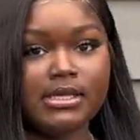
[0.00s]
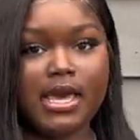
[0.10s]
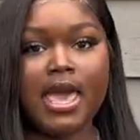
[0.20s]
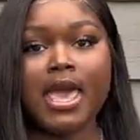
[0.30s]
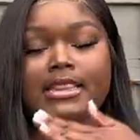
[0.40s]

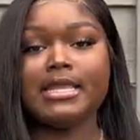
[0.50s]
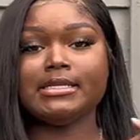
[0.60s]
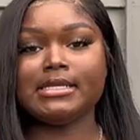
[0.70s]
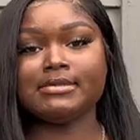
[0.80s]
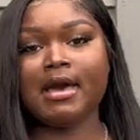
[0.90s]
Down to this the.
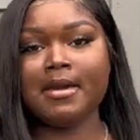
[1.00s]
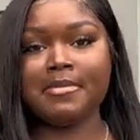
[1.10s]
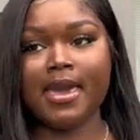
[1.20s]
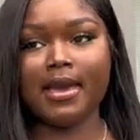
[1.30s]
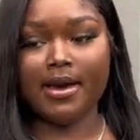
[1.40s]
This is my
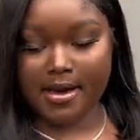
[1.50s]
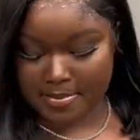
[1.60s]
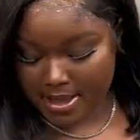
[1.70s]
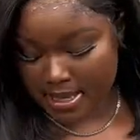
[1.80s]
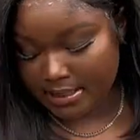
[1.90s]

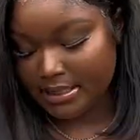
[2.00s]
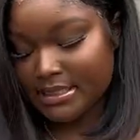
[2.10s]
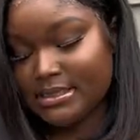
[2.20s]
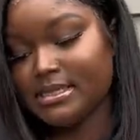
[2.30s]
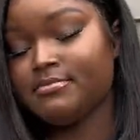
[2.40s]
makeup.
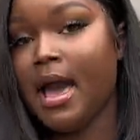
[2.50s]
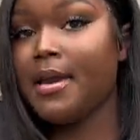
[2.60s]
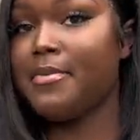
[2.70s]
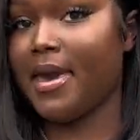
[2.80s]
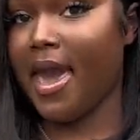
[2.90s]
This is my
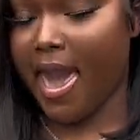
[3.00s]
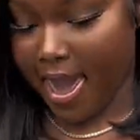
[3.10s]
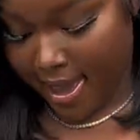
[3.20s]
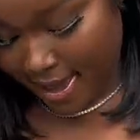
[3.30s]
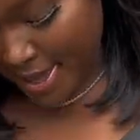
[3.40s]
bag.